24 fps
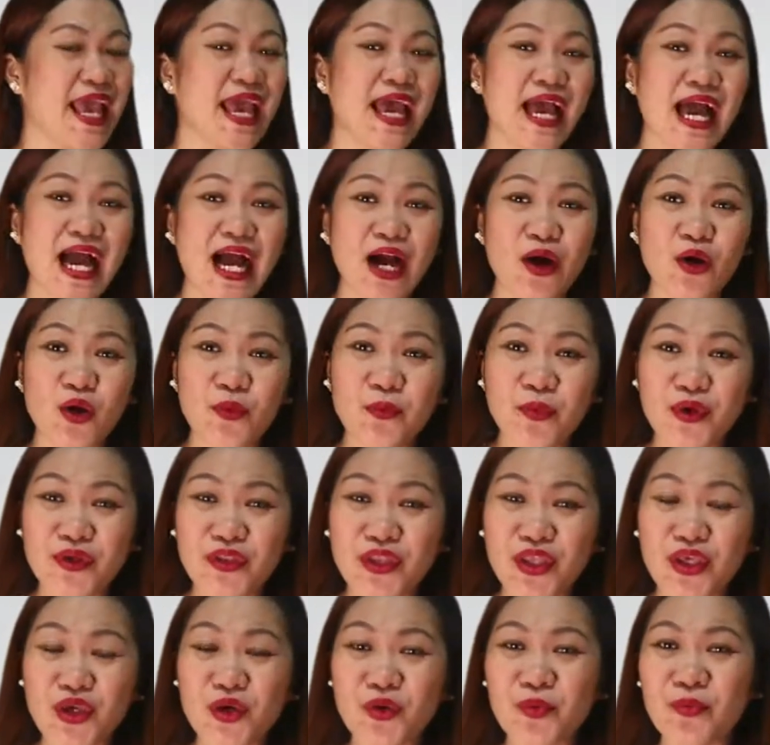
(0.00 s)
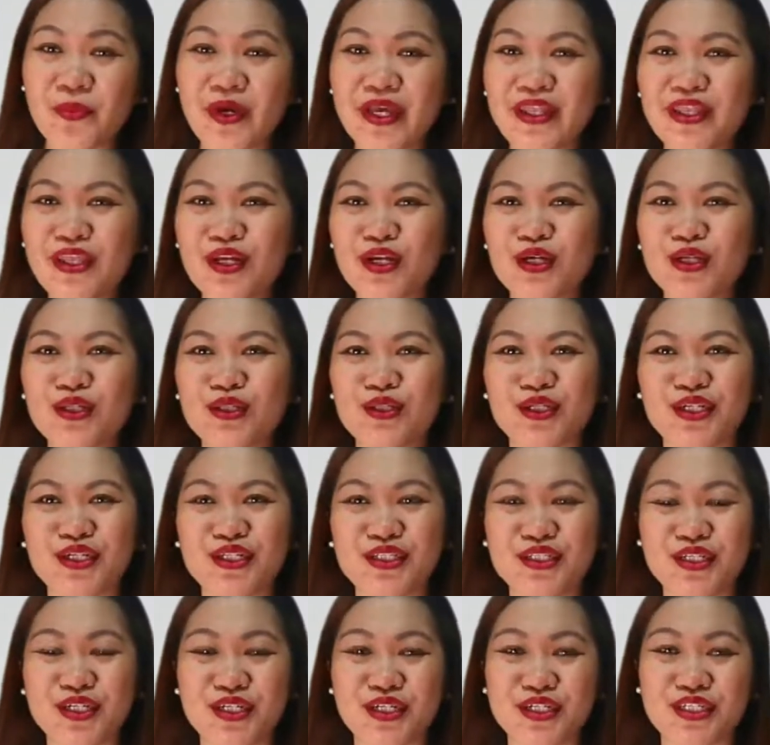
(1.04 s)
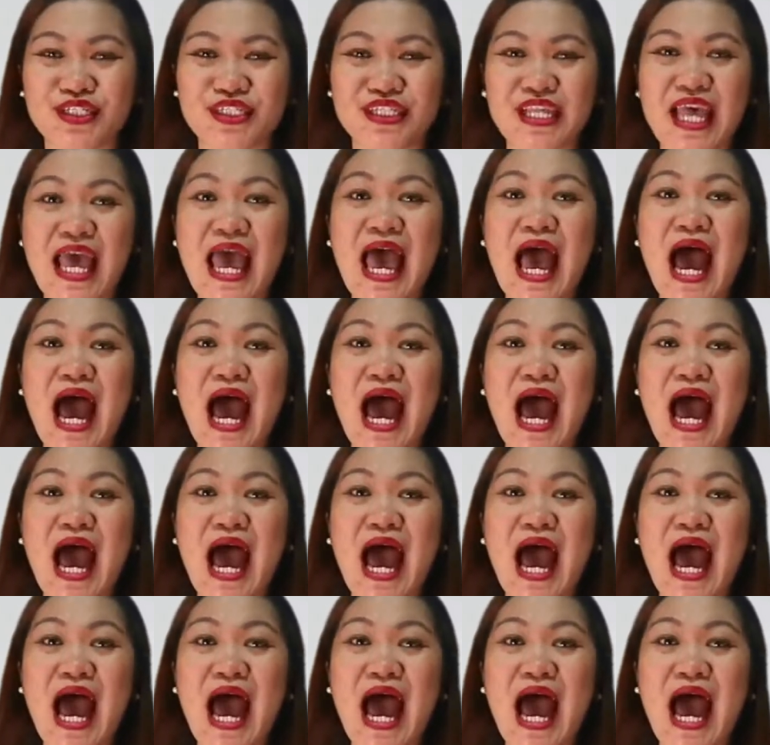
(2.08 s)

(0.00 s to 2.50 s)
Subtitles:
How about you, my dear learners?